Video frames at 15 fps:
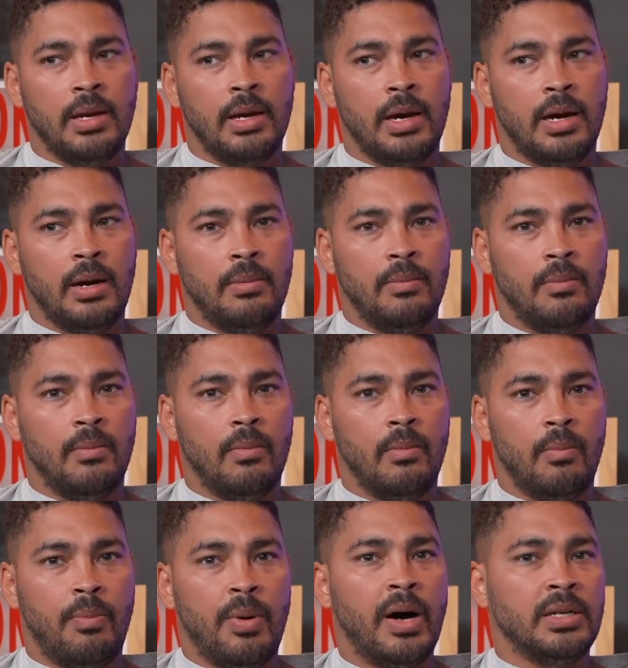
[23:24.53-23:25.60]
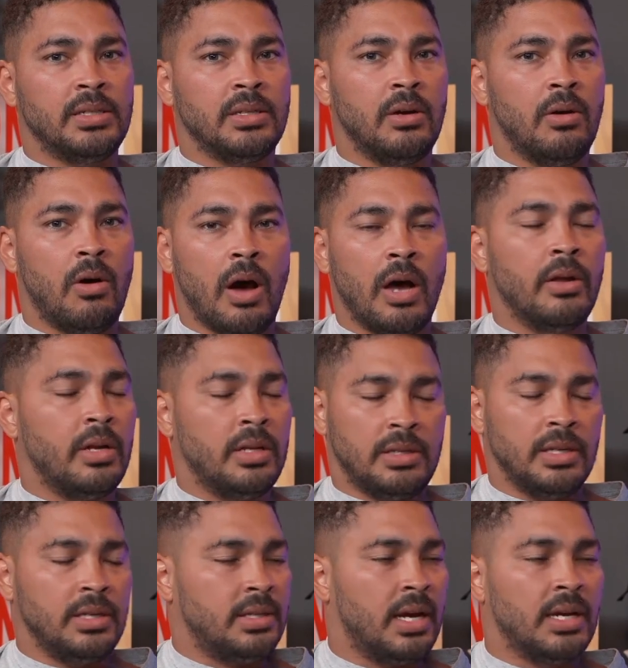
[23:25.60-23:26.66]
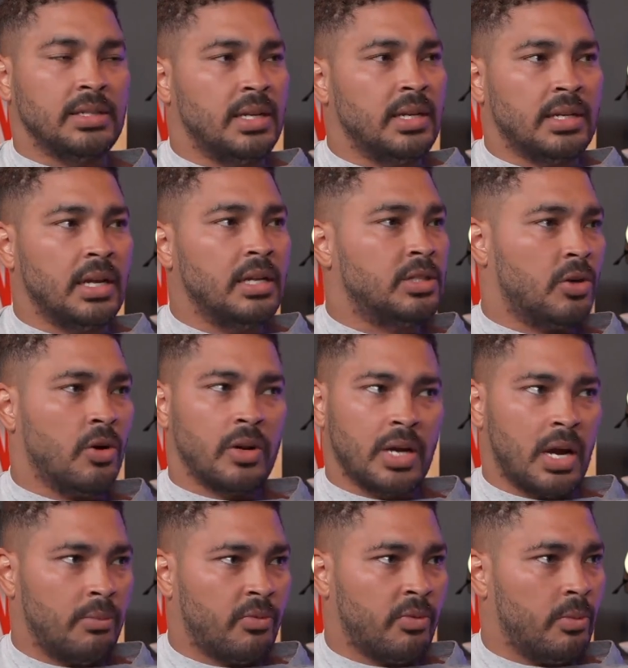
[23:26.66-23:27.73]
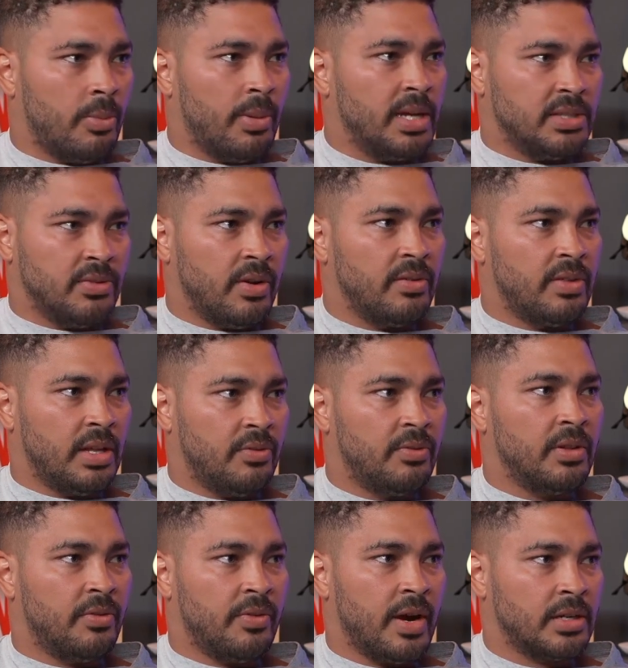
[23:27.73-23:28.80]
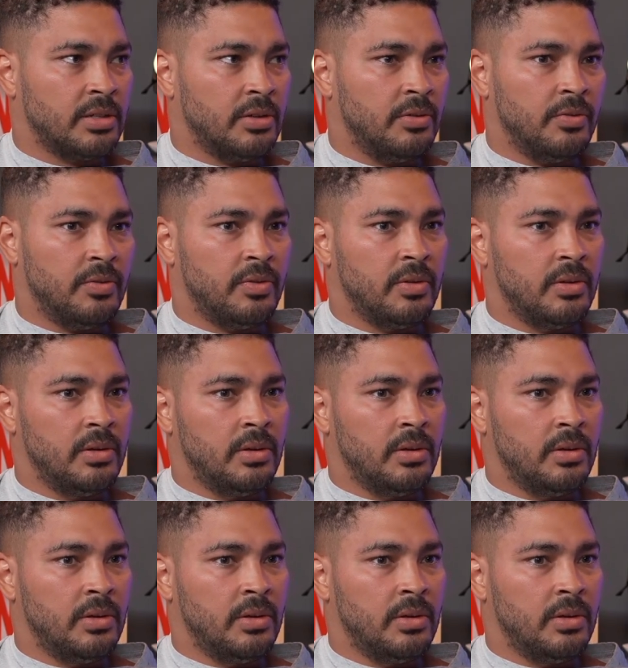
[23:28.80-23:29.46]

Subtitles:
But it's got to come from a place of empathy for the fact of,